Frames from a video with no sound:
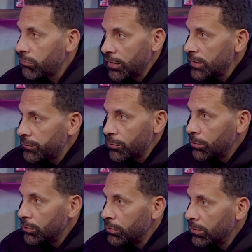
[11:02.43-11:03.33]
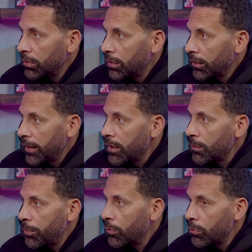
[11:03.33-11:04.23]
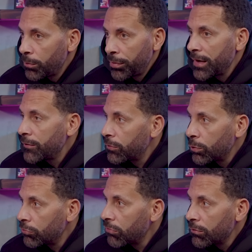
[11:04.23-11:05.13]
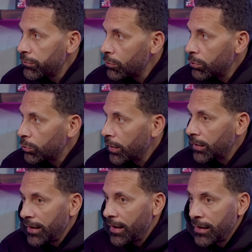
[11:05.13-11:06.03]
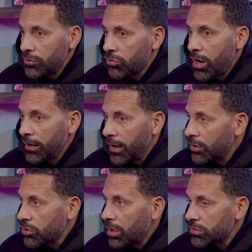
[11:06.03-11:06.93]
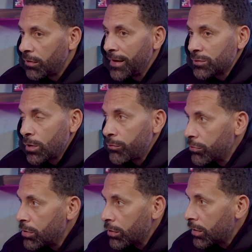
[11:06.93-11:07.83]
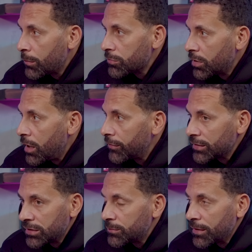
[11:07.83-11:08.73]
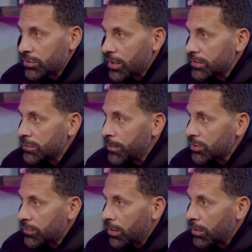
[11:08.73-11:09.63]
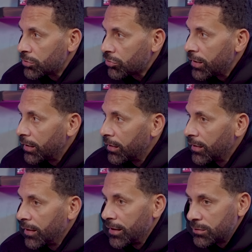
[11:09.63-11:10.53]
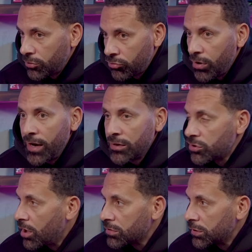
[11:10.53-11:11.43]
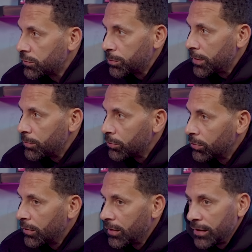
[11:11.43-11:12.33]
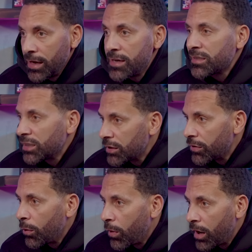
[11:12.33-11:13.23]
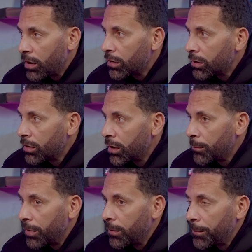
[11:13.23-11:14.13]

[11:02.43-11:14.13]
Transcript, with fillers: release football get the ball, play forward, run forward quickly, and then try and get a chance. And that's where Bruno comes alive. That's his best. That's his best uh, trait is creating chances for people. Yeah, he's going to give it away a lot, but